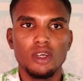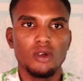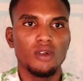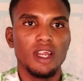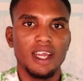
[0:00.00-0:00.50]

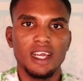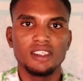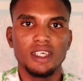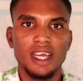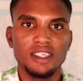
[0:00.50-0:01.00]
unlike
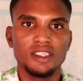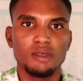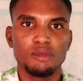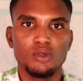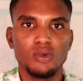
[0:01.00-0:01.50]
an
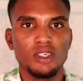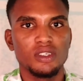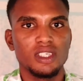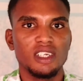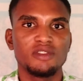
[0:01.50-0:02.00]
IJMB where you
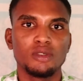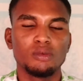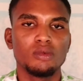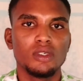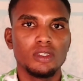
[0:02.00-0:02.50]
start from,
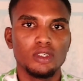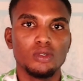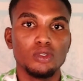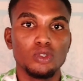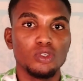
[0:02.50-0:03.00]

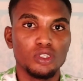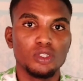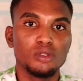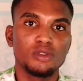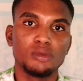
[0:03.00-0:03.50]
you
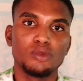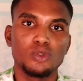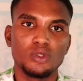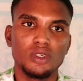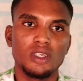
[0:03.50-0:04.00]
continue from
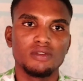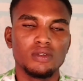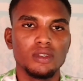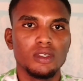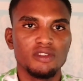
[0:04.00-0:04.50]
200 level.
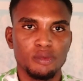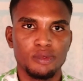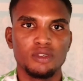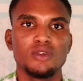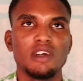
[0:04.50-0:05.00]
For
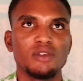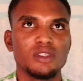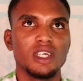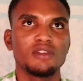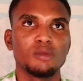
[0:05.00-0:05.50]
pre-degree, you have to
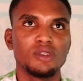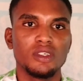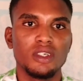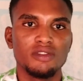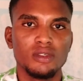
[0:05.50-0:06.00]
start from
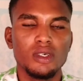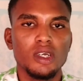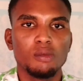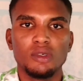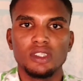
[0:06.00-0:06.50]
100 level.
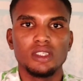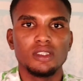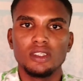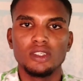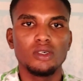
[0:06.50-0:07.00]
But then
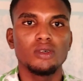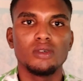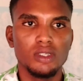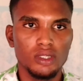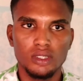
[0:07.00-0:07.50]
in whole,
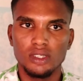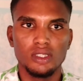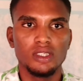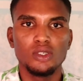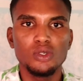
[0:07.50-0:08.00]

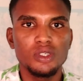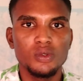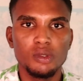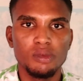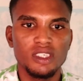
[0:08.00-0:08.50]
the goal still
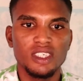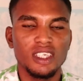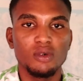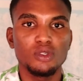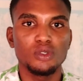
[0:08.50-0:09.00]
remains that I
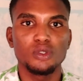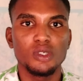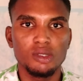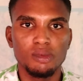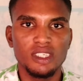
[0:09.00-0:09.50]
want to
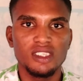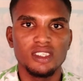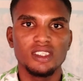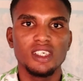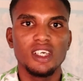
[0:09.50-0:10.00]
study
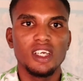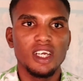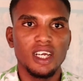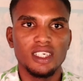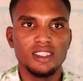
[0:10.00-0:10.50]
medicine
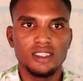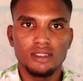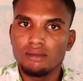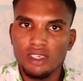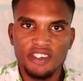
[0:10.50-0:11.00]
and
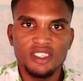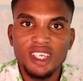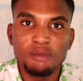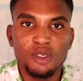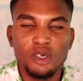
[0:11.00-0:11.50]

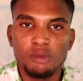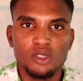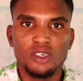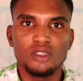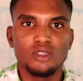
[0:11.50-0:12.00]
eventually become a
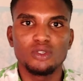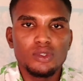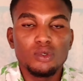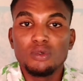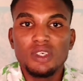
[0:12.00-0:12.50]
doctor.
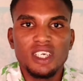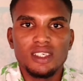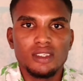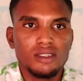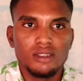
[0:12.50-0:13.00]
So who
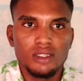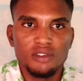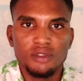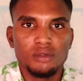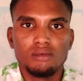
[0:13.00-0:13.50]
cares
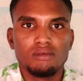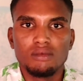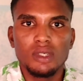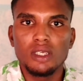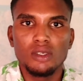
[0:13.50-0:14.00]
if you
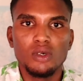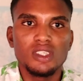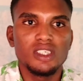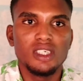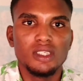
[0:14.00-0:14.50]

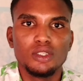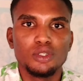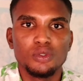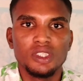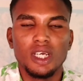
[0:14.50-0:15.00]
got in
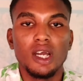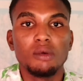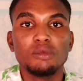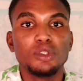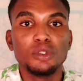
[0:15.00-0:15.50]
through
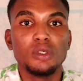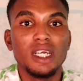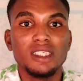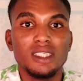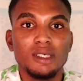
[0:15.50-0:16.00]
JAMB, through
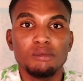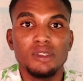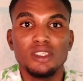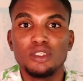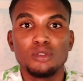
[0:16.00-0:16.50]

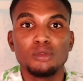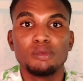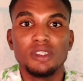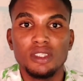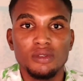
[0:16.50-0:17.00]
IJMB, through
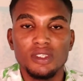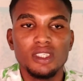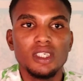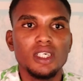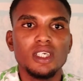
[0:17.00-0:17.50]

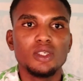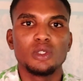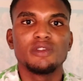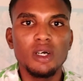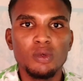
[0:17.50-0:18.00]
pre-degree? So
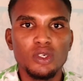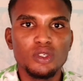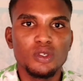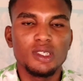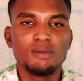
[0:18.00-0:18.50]
far we all
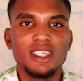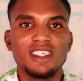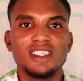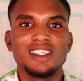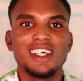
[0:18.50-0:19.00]
study
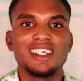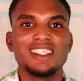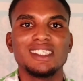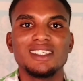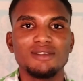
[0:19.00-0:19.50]
medicine and